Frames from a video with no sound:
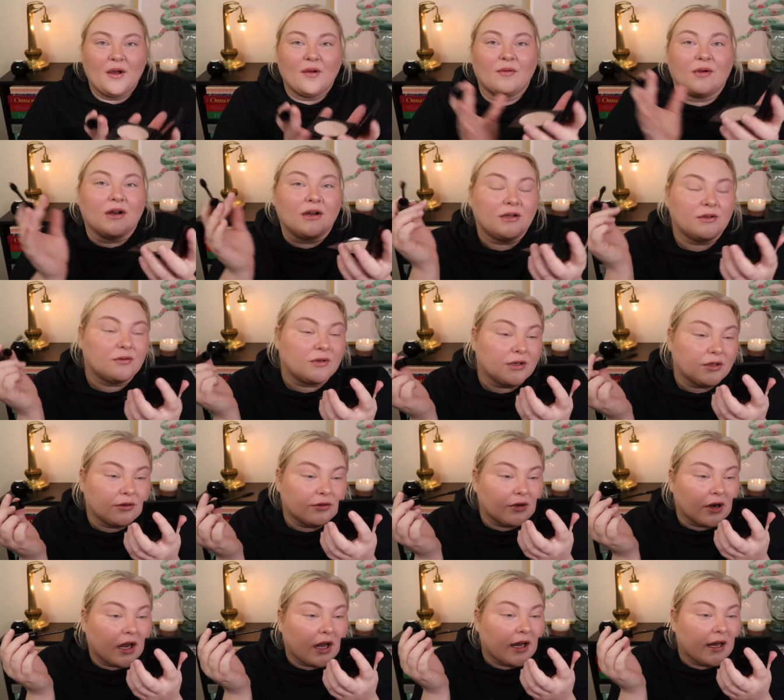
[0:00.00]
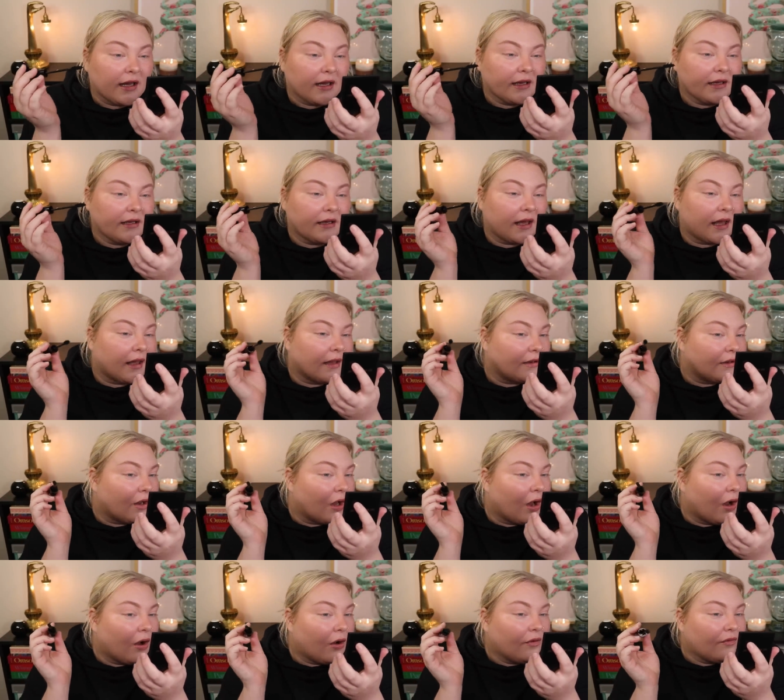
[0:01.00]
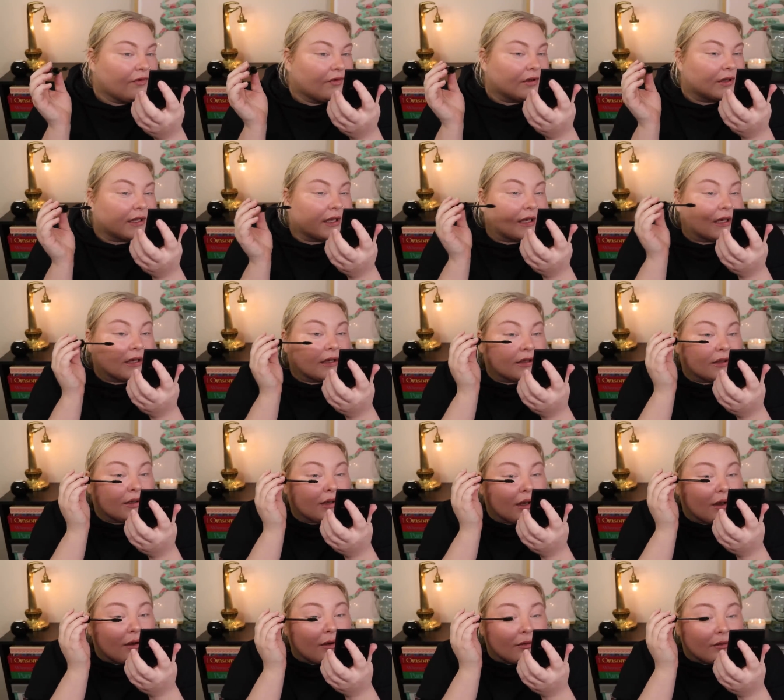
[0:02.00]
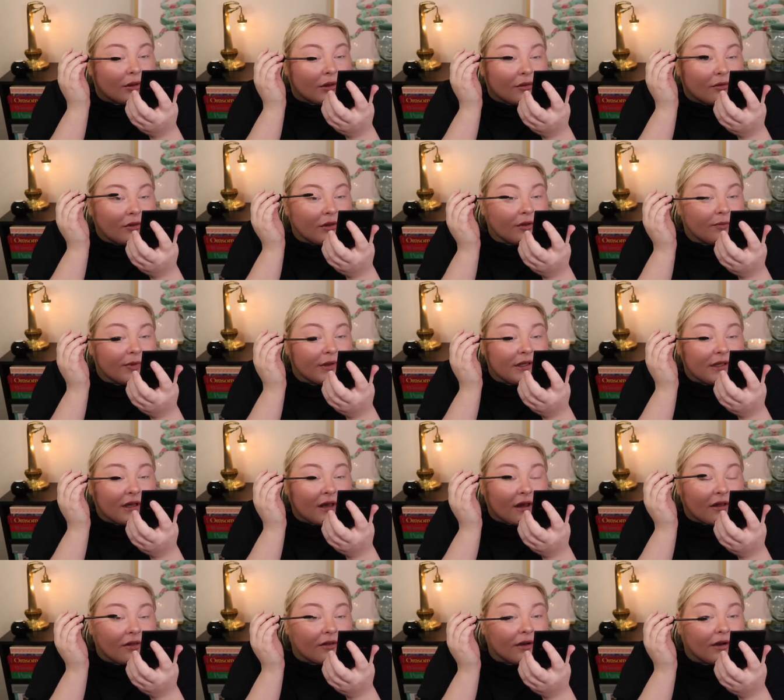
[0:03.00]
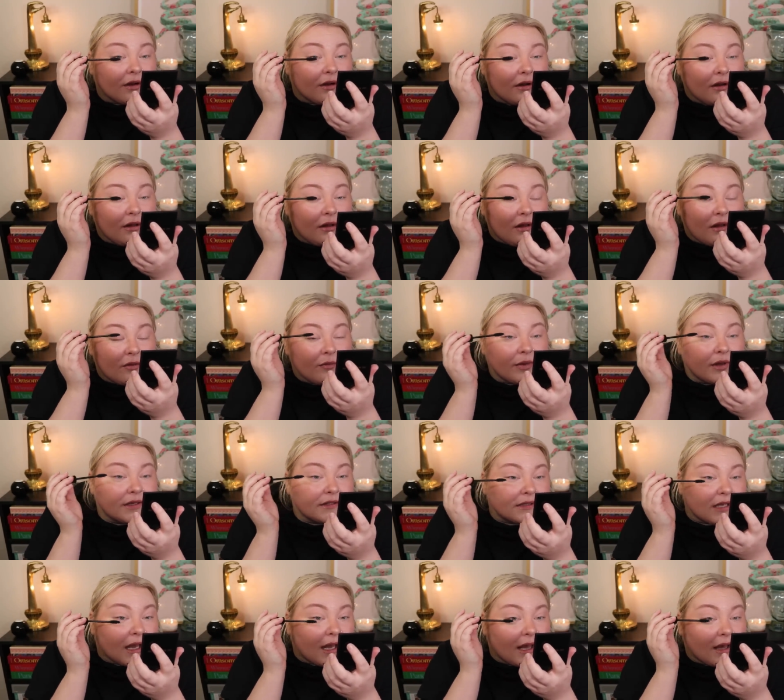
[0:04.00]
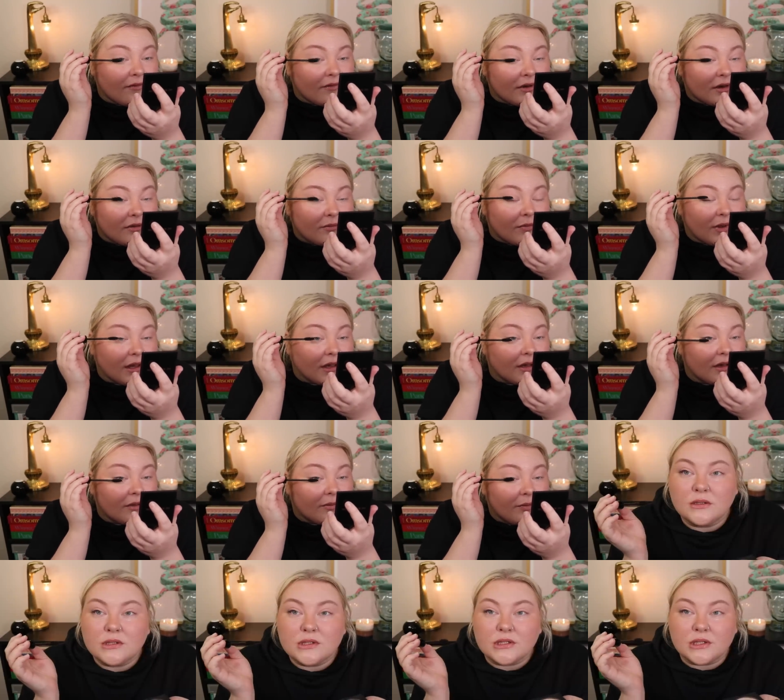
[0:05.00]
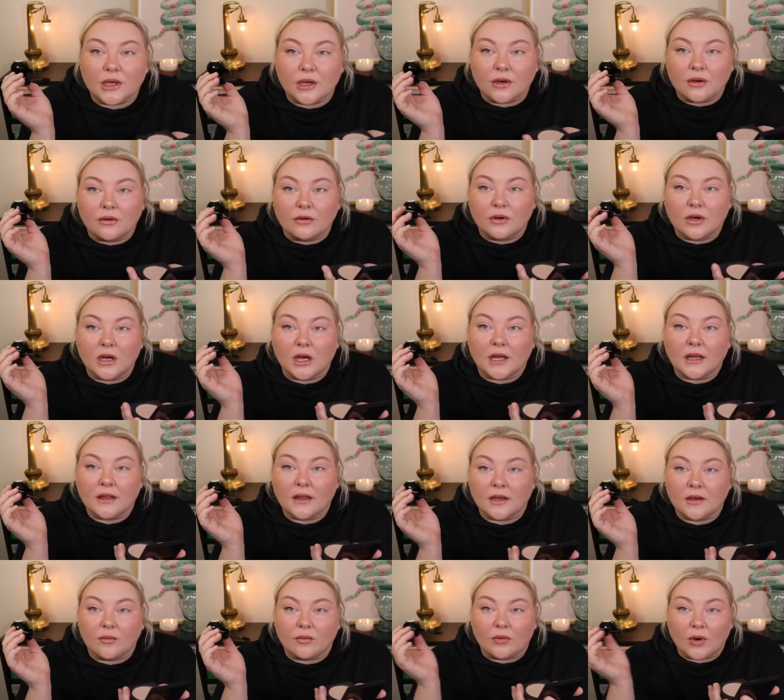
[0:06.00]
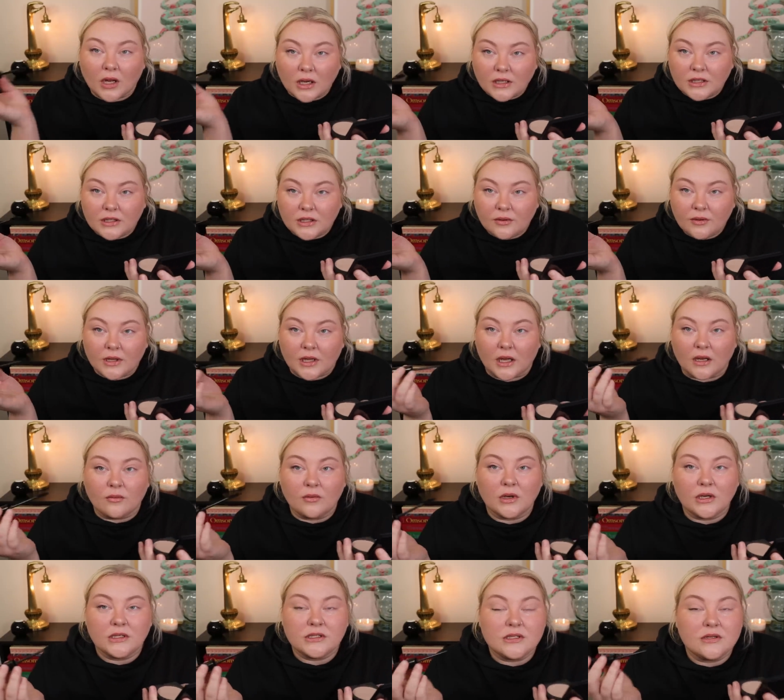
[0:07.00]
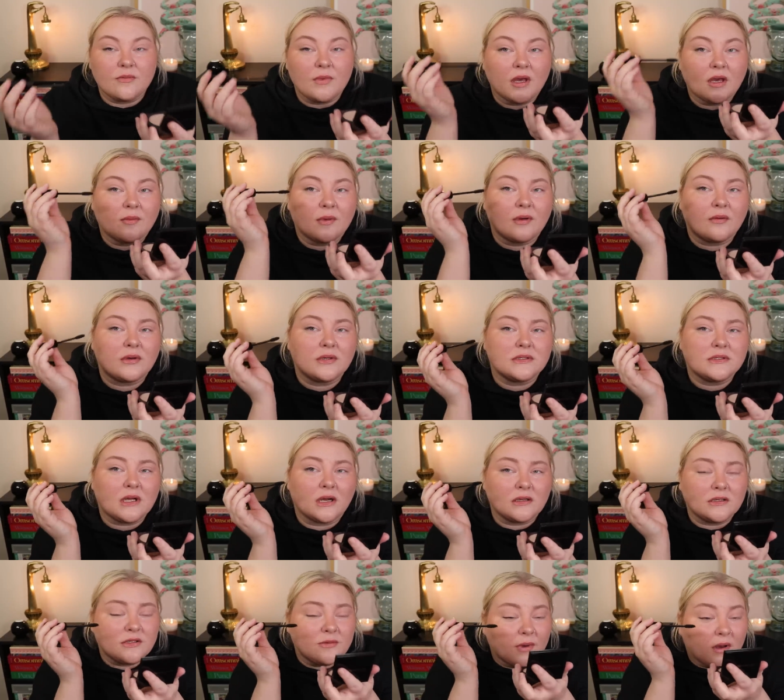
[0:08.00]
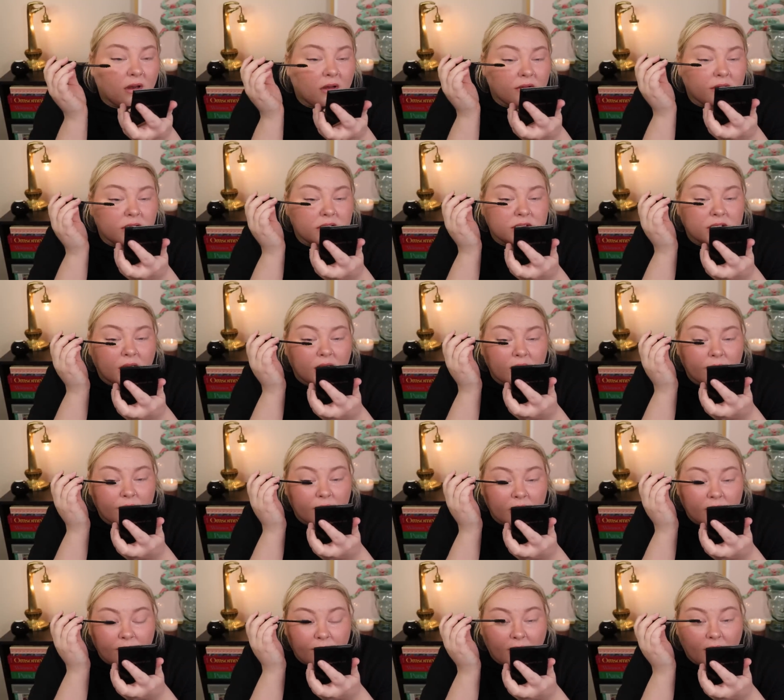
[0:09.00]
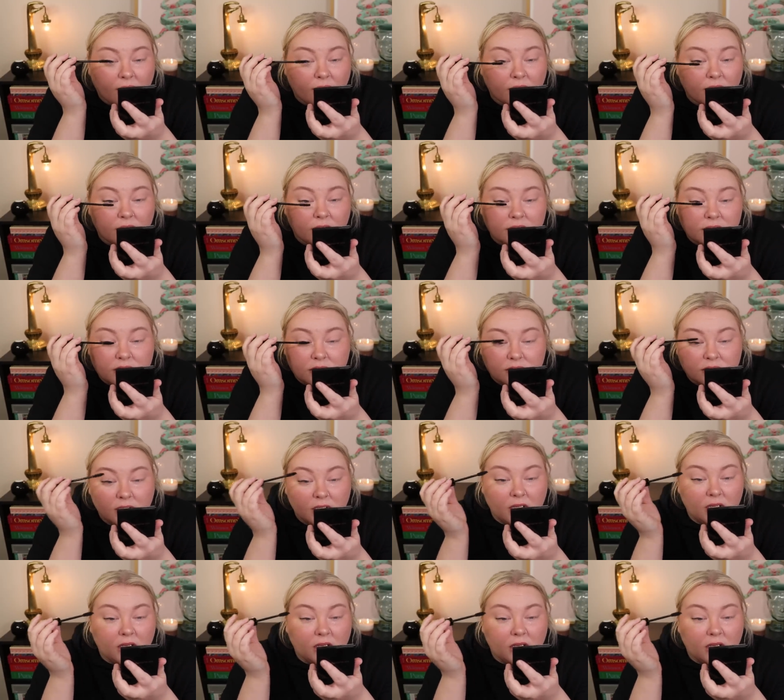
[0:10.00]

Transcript: where you can cry and hopefully, you know, you look put together, because I haven't done makeup. And so I like wanna do it. I wanna do the makeup. I wanna talk to you about all these shiny, pretty powders, and